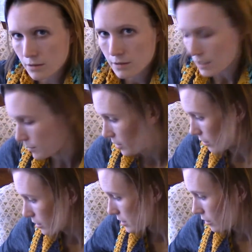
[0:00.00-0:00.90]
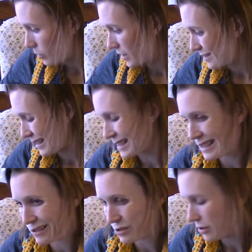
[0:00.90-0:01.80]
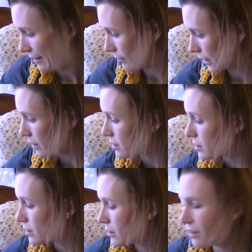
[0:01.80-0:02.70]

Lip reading: some of the hooks though, because I guess they don't all have letters.